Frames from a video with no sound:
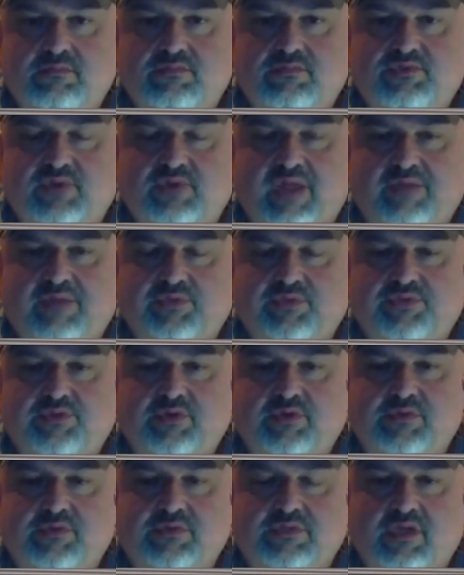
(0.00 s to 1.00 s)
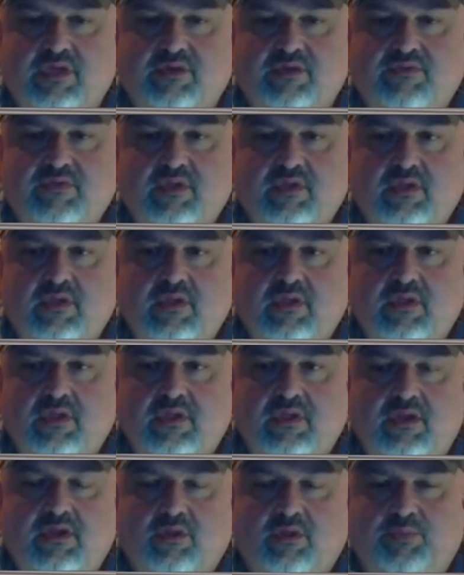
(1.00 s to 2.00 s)
travel through and stuff.
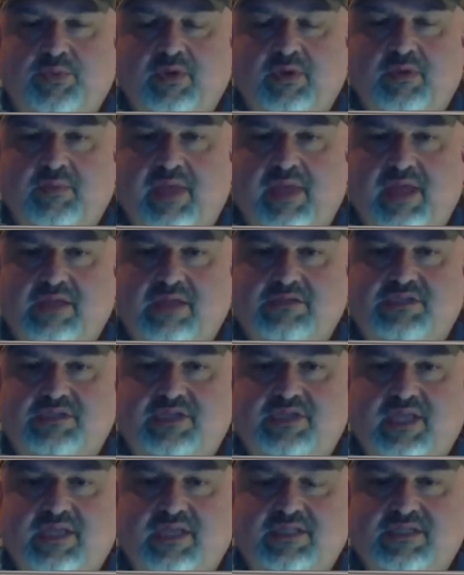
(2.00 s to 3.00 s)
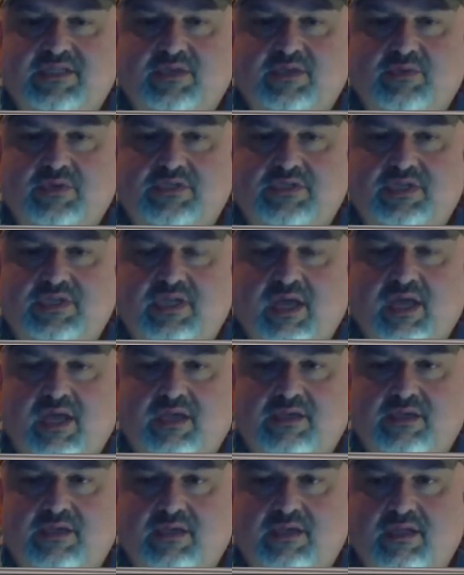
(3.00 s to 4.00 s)
Put them out and check and see what you
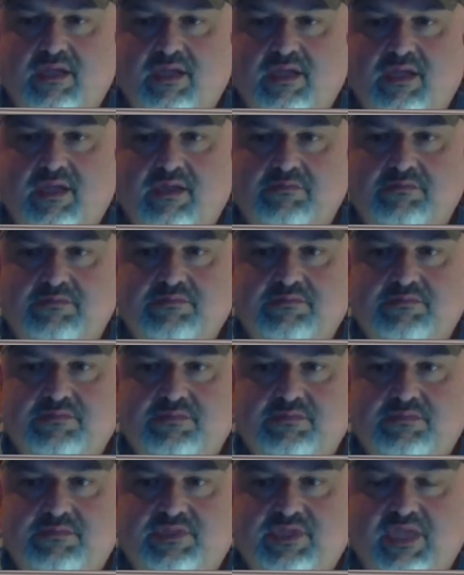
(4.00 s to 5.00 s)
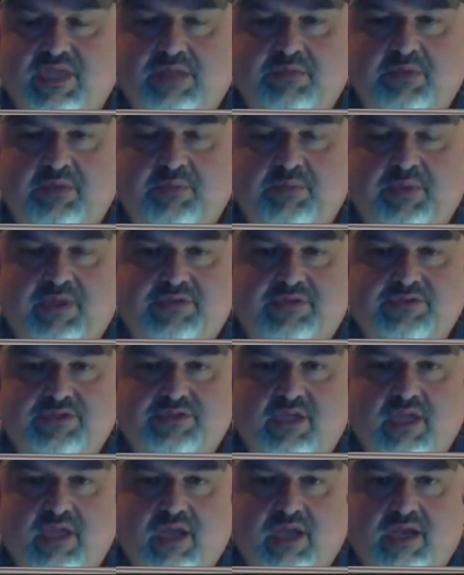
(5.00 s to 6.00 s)
got. See how many pictures
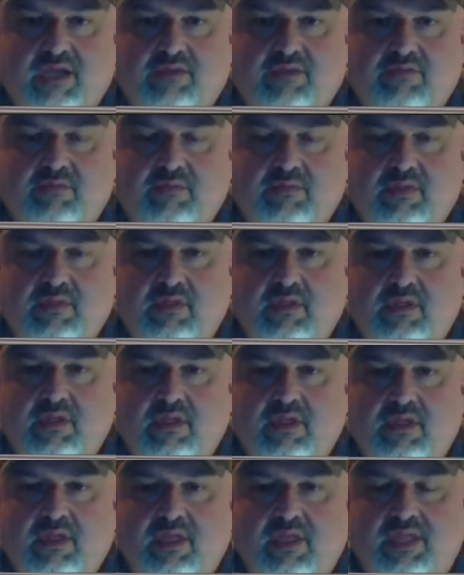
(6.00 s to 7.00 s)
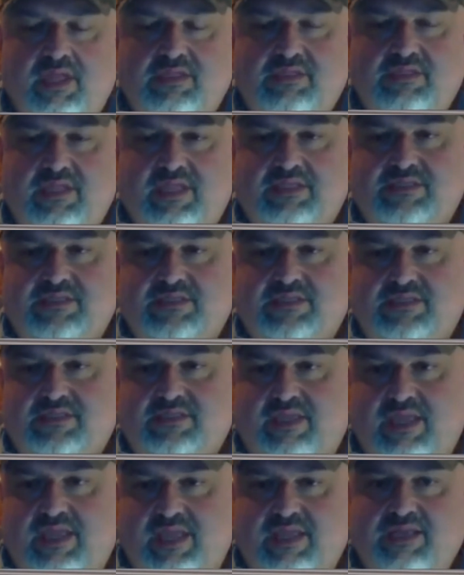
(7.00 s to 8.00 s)
you got of them. It's
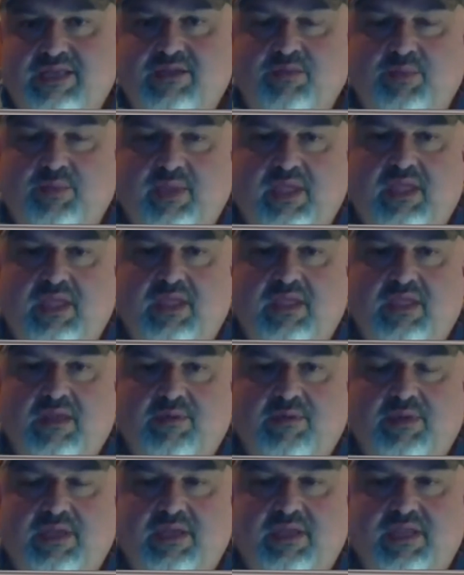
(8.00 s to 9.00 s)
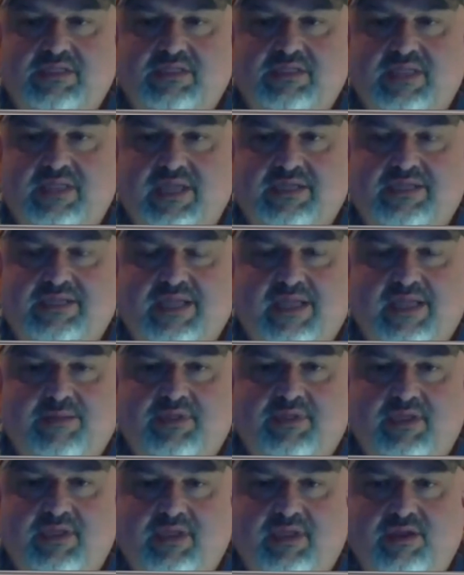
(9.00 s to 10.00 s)
getting to be. It's that time
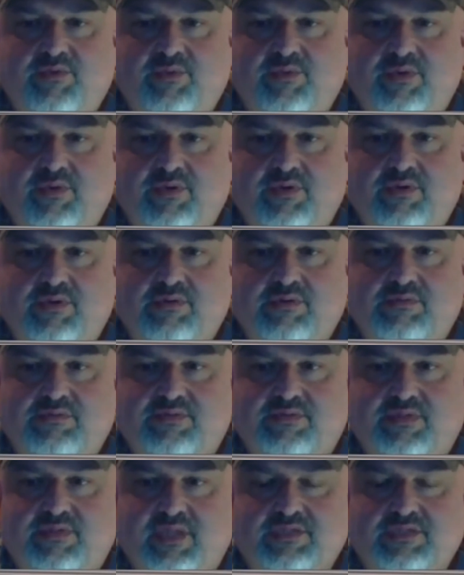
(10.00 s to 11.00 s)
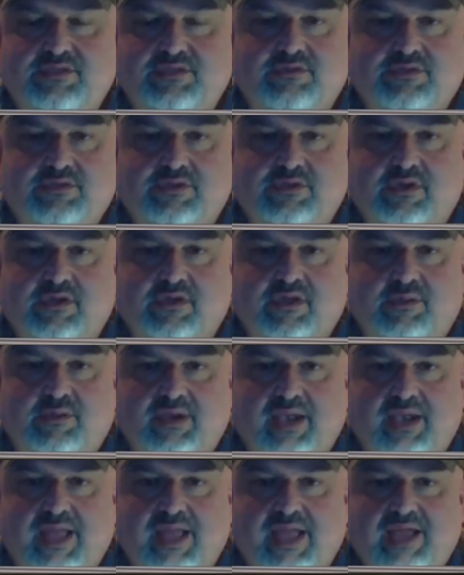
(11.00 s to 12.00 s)
of the year where things are going to start coming
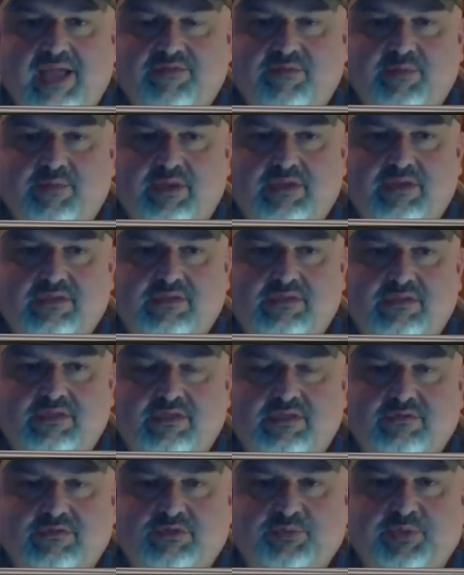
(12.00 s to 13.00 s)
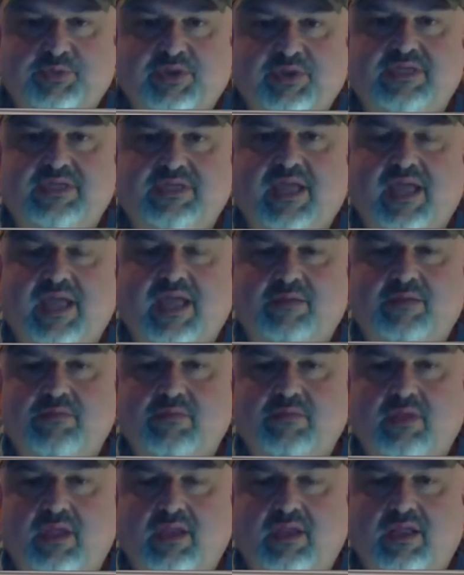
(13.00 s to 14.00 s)
alive. Springtime,
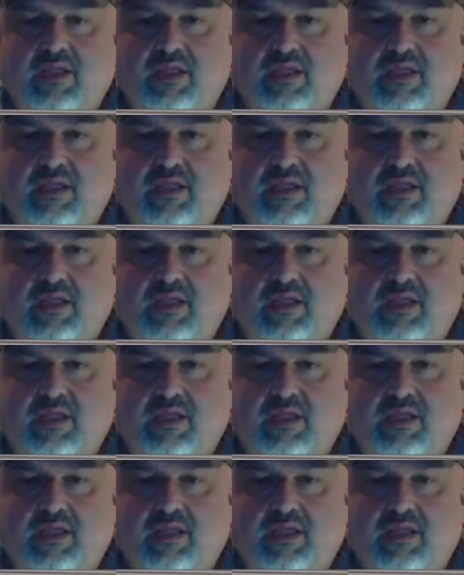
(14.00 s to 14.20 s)
and